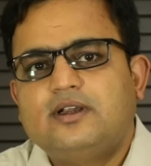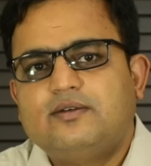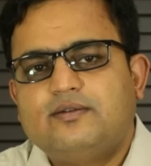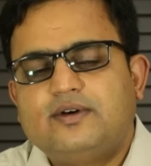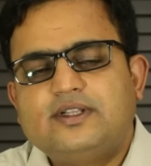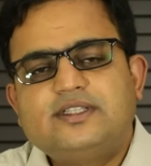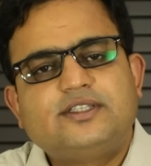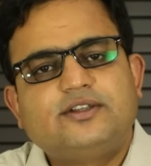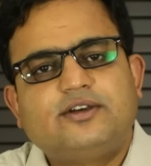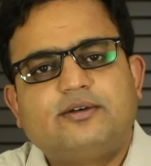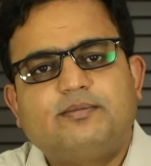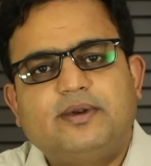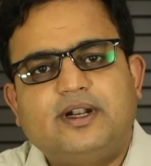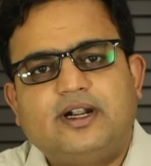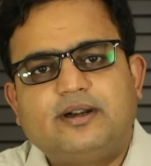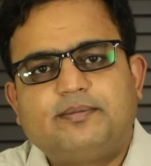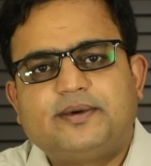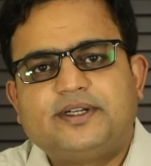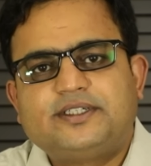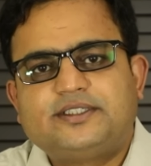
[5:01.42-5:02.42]
Once your
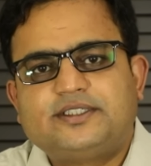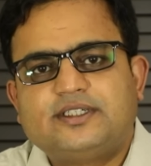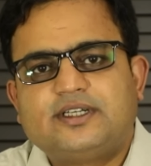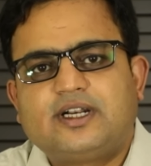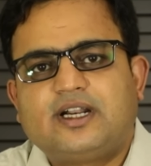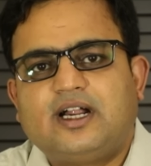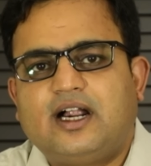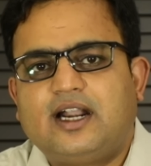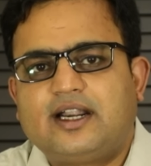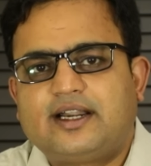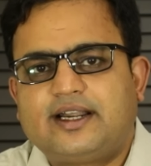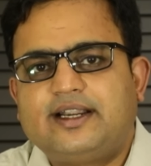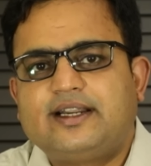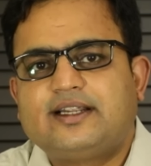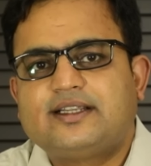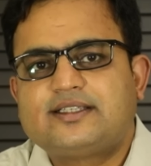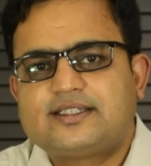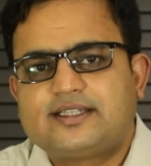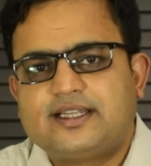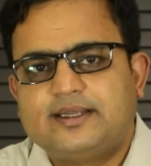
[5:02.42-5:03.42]
blood pressure, heart rate
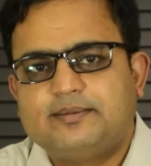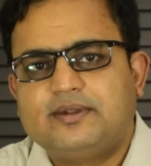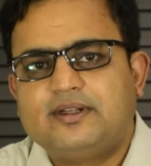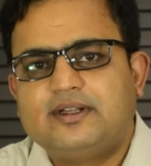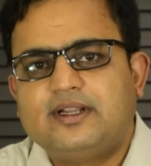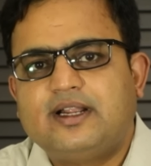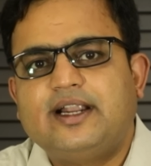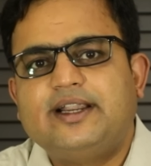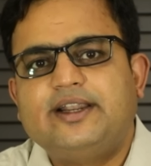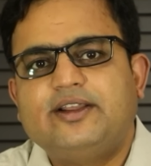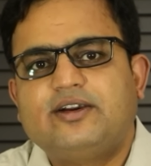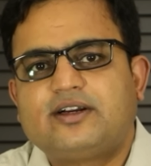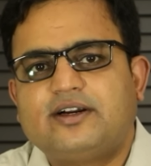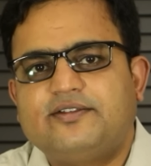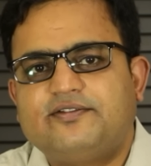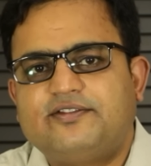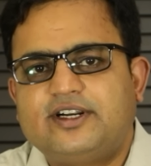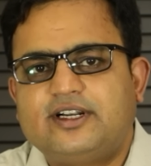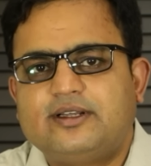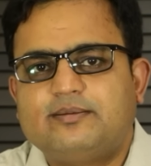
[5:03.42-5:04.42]
are stable and you are
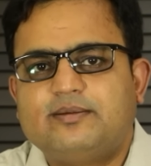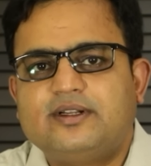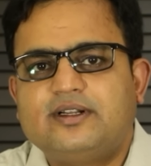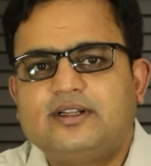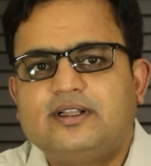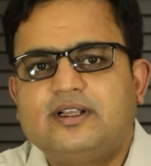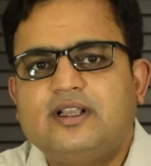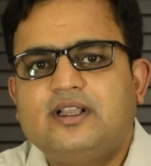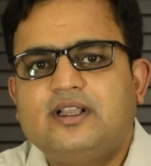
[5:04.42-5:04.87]
comfortable,